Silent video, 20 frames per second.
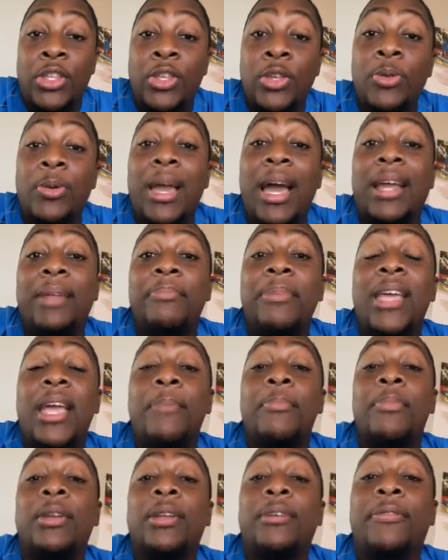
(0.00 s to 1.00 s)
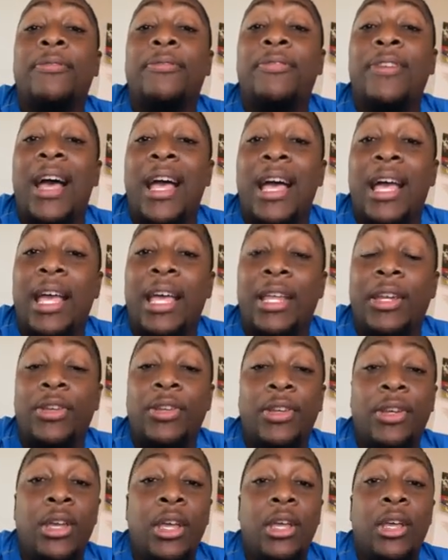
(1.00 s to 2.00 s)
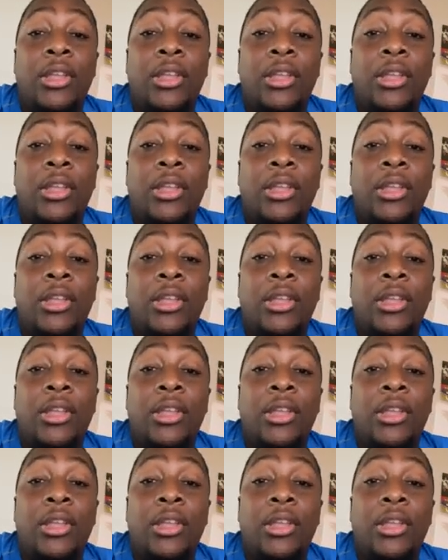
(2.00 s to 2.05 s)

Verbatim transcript: you got to be able to find